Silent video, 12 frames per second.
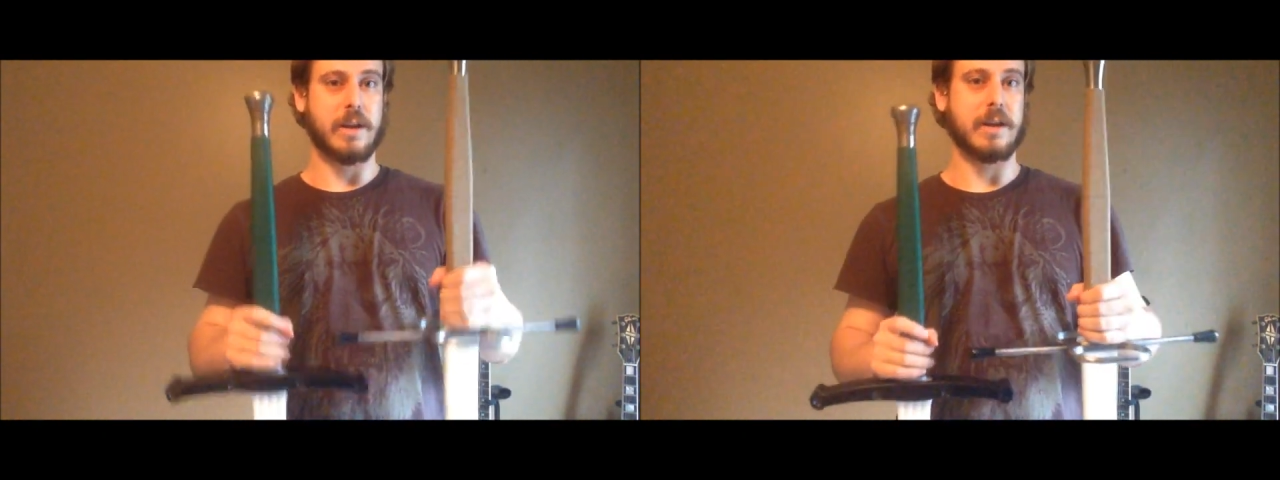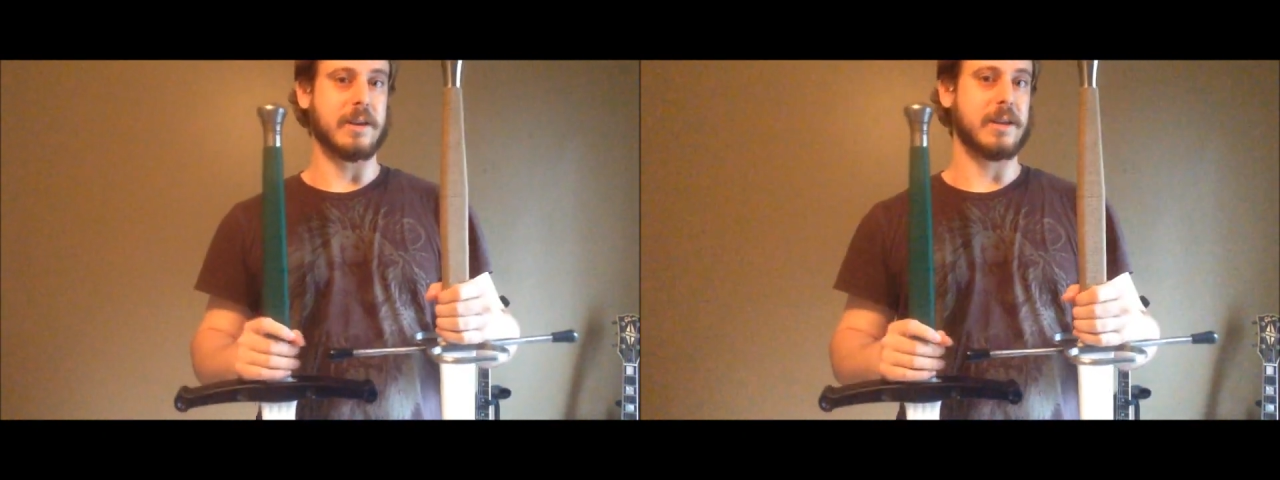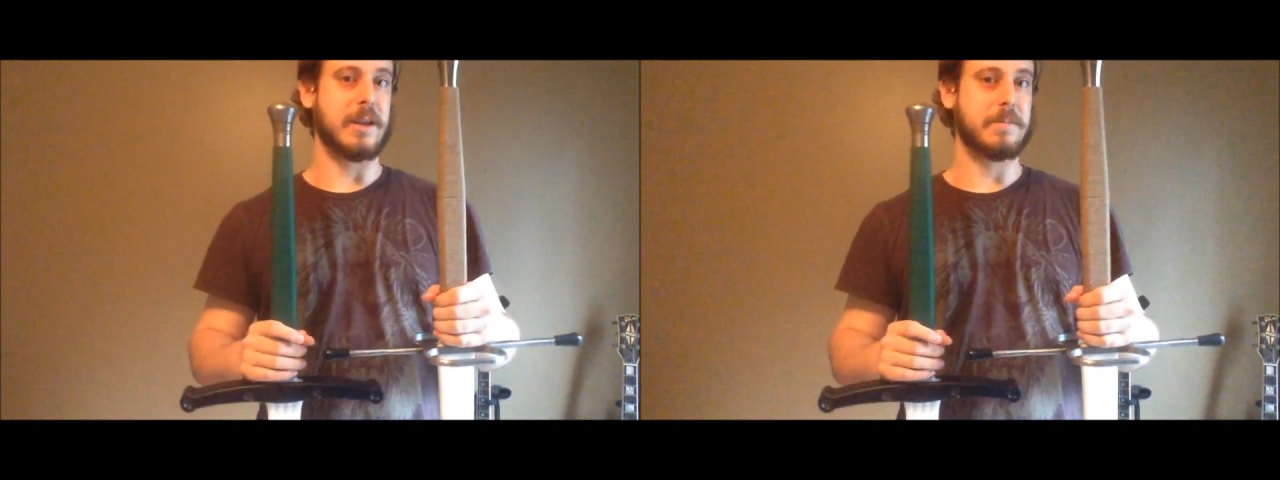
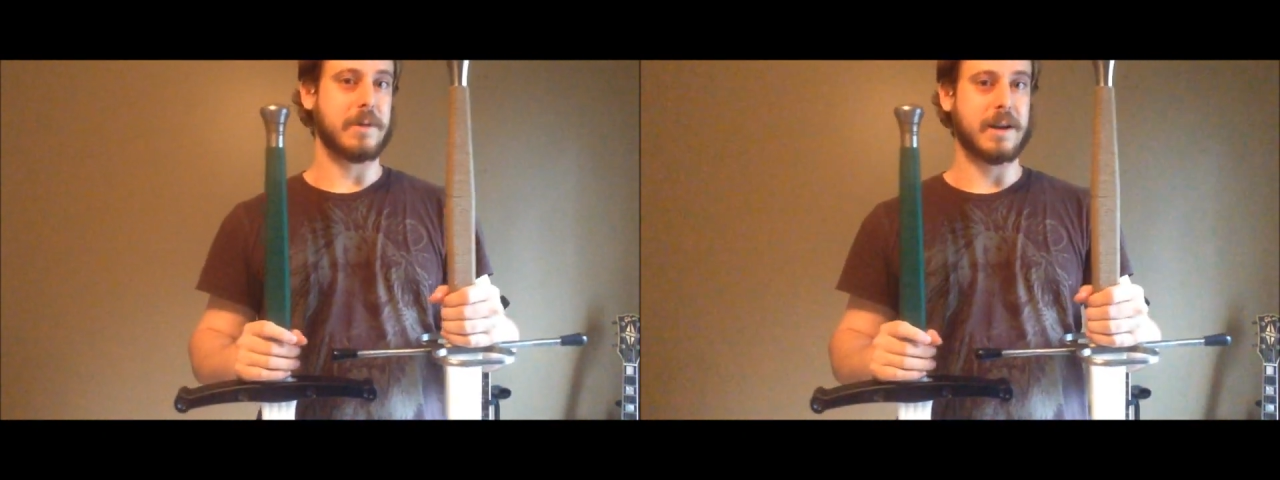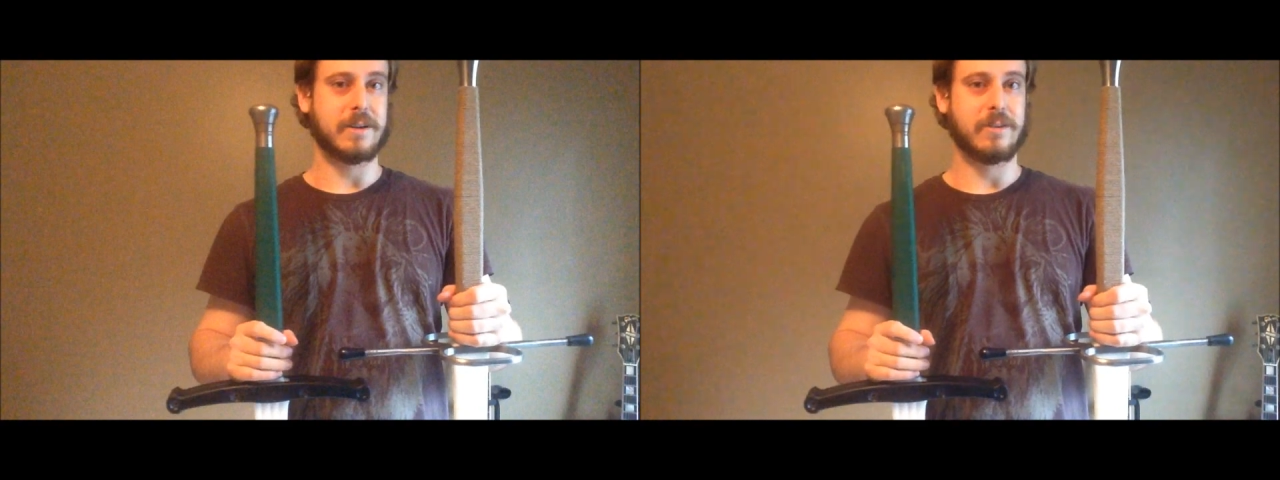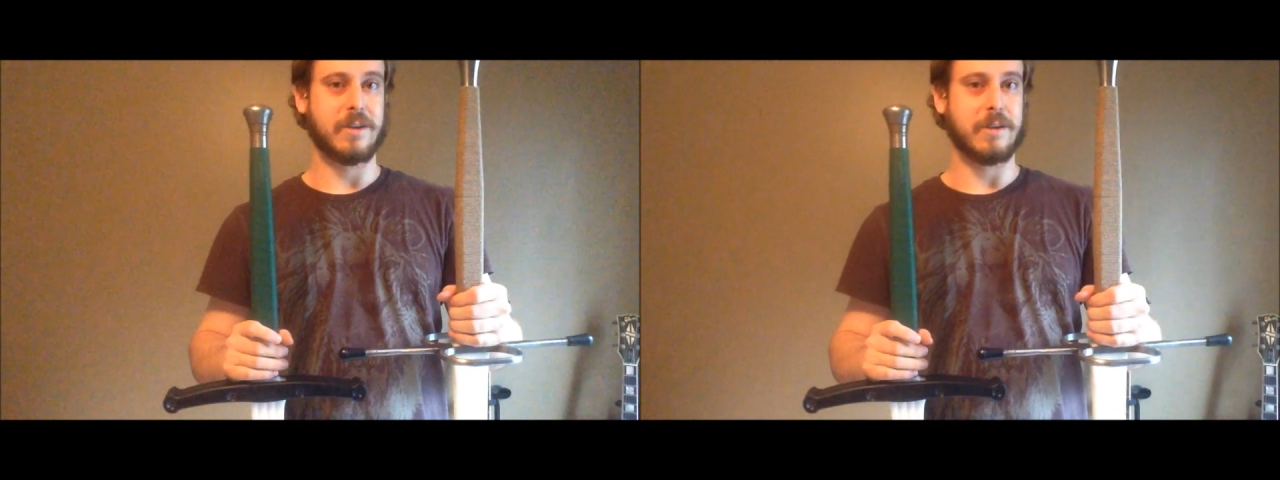and keep
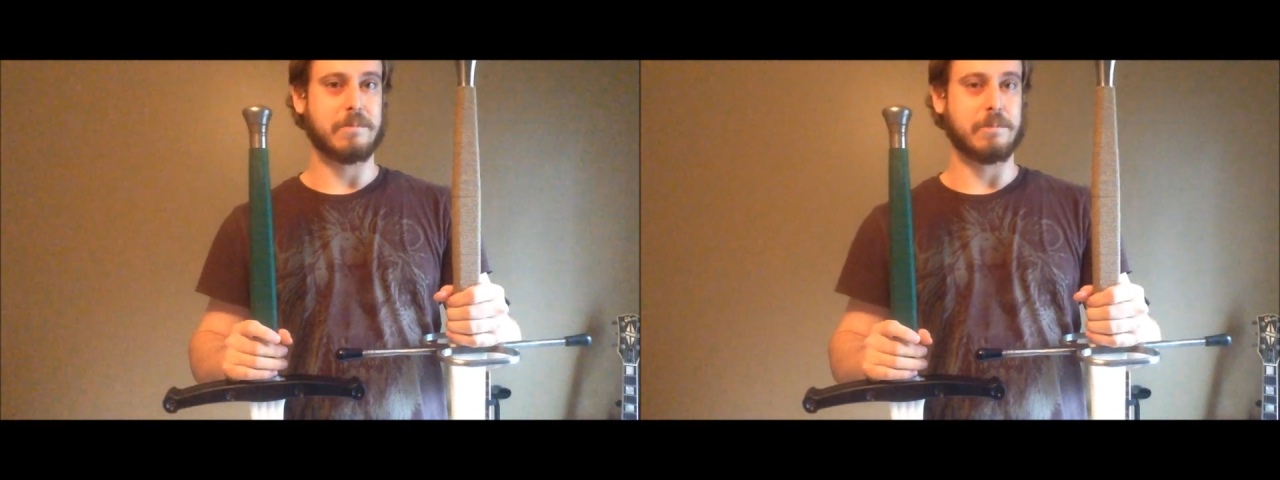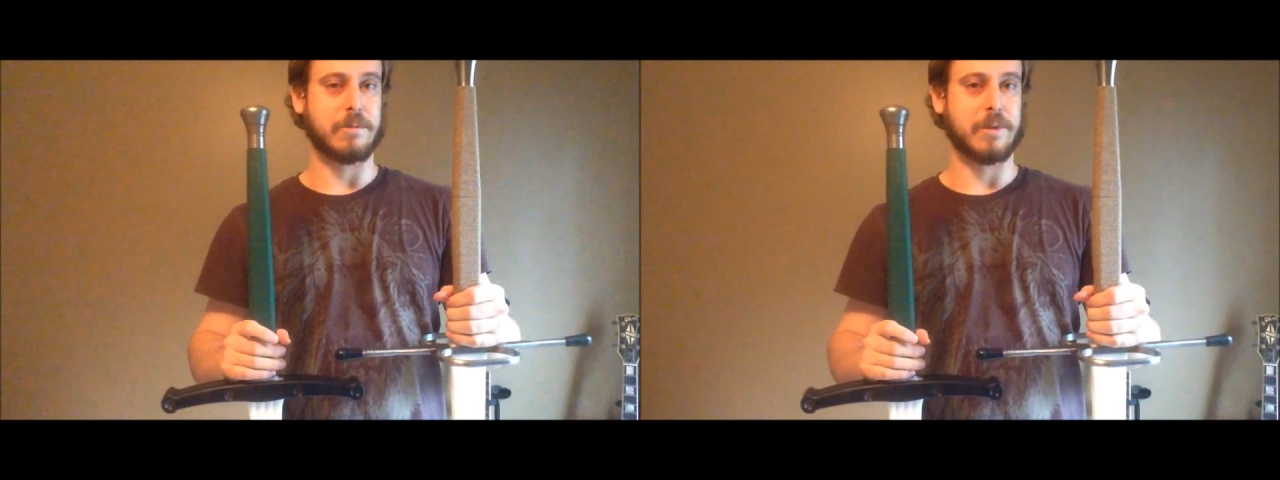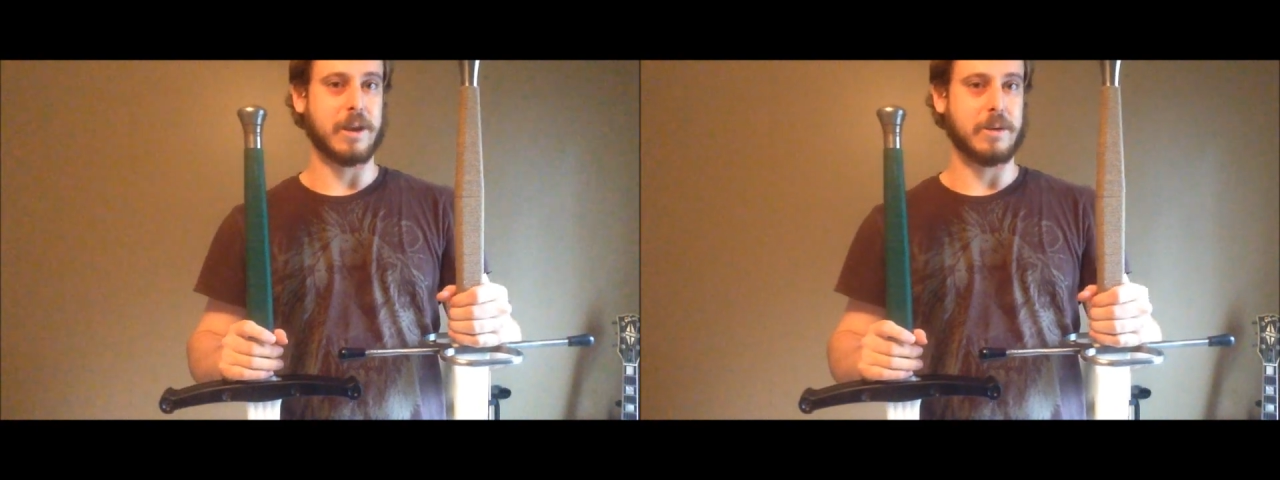practicing,
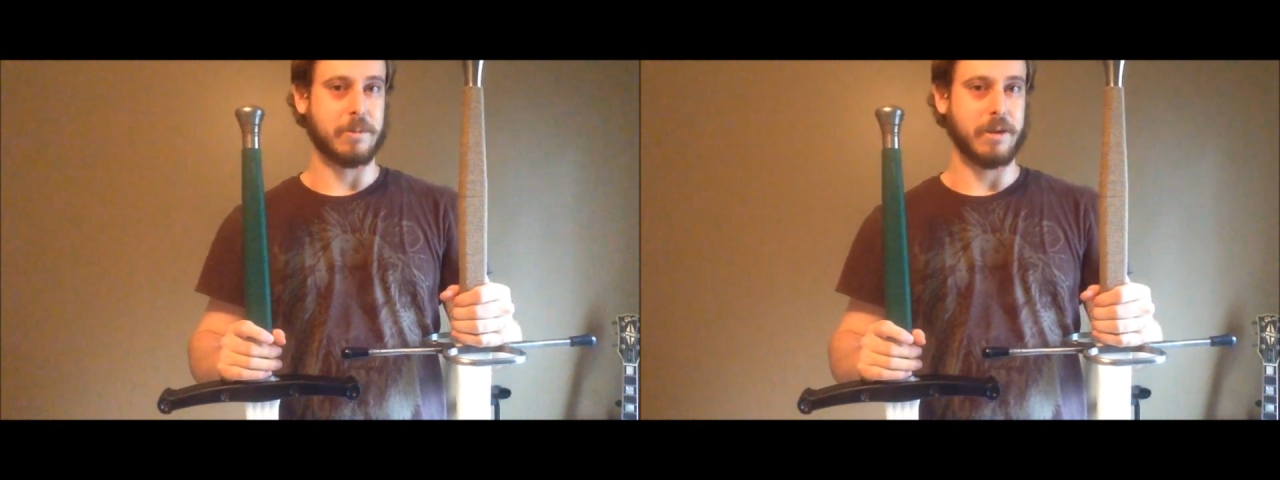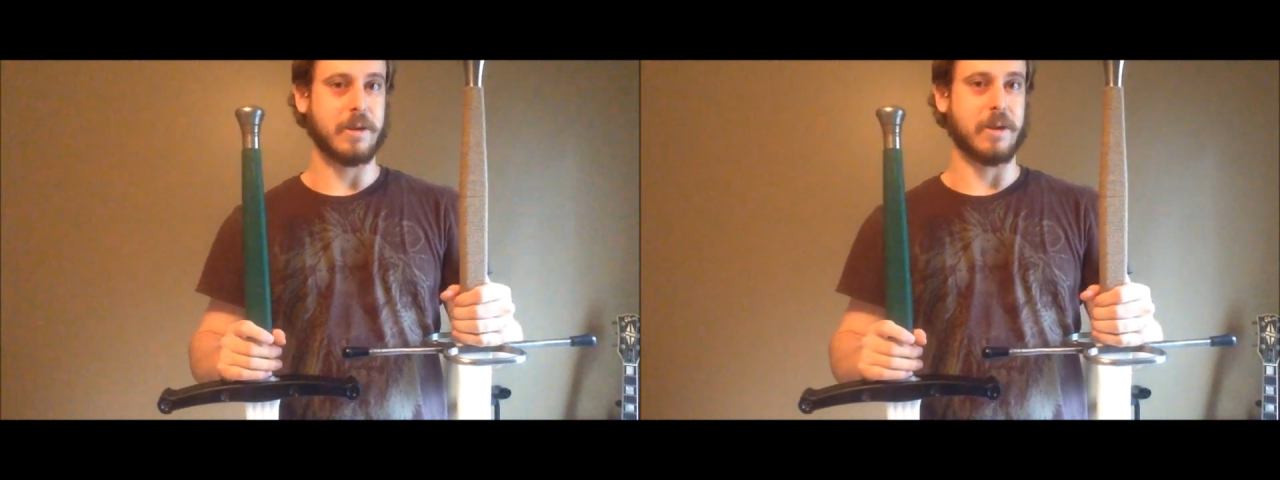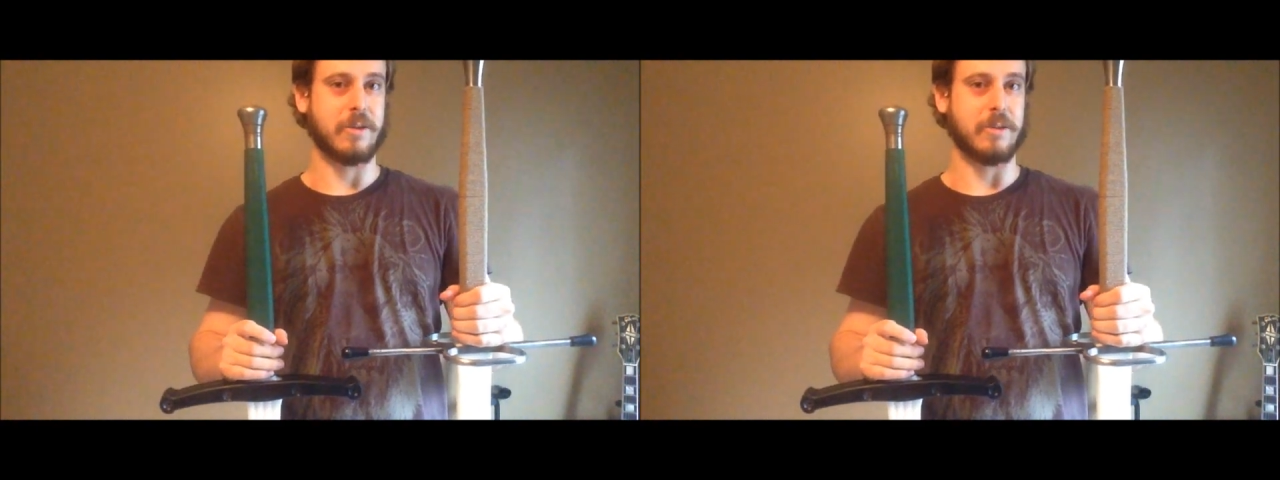keep
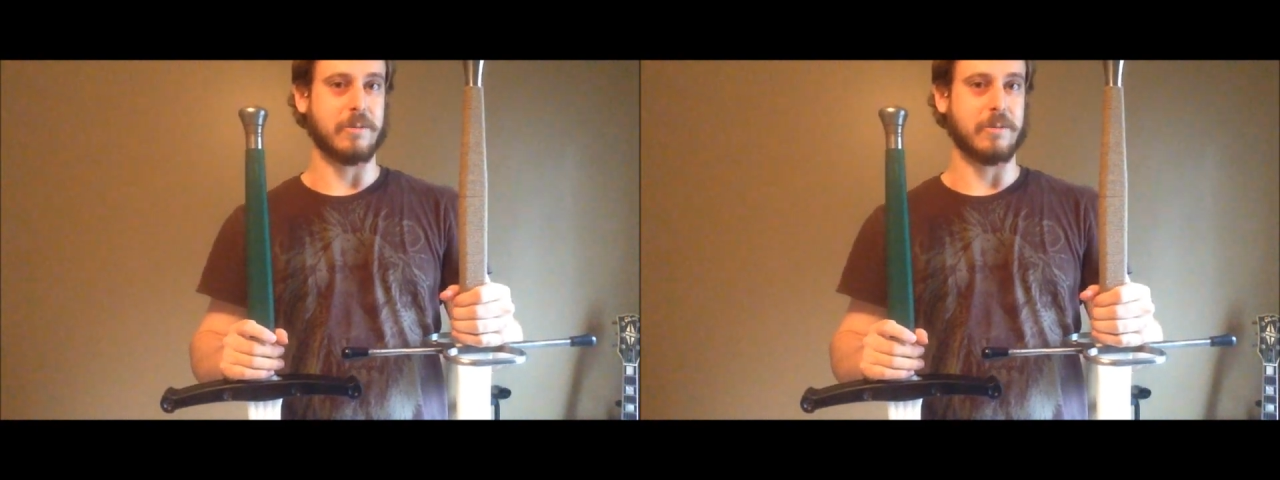being awesome.